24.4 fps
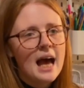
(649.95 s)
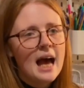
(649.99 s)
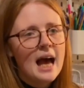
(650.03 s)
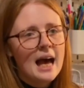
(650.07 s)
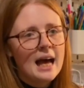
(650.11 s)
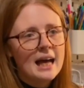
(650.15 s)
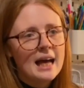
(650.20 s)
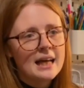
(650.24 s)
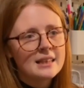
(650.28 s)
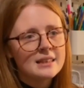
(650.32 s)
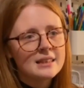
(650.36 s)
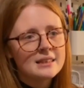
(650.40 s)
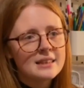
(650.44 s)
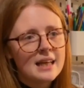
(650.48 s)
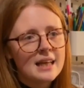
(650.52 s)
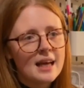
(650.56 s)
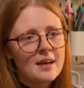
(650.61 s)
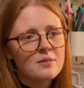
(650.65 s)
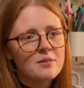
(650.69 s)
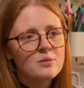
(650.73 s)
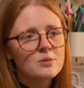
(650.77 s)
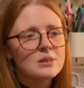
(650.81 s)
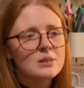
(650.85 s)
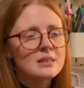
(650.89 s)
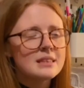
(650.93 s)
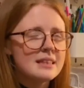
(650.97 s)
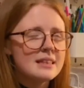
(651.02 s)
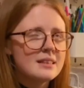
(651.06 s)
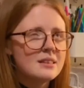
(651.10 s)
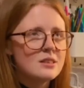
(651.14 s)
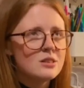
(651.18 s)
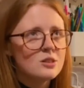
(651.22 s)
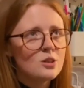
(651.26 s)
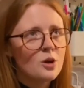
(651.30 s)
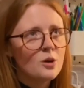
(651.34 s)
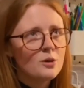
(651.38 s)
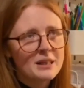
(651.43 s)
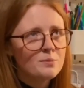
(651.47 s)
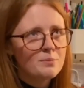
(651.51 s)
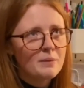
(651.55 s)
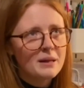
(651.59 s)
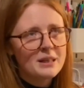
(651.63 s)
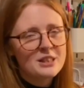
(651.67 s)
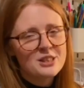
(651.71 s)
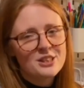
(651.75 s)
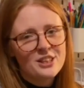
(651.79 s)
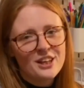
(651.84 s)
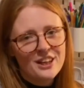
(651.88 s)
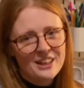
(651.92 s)
And I was since told by
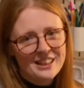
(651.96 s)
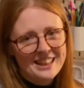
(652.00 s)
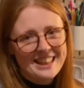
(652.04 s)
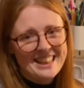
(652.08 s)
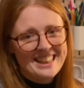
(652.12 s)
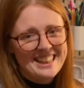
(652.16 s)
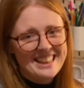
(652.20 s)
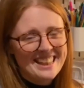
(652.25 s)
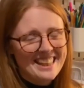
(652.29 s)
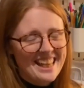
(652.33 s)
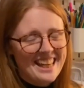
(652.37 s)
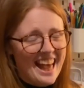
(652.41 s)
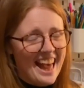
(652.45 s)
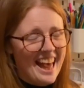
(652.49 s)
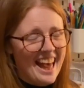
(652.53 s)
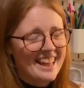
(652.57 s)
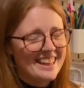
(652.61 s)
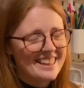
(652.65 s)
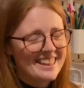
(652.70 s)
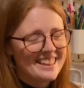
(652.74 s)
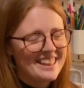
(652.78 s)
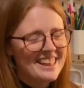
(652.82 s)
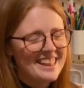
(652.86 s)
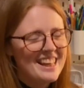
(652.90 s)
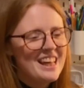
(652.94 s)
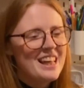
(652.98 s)
Charlene again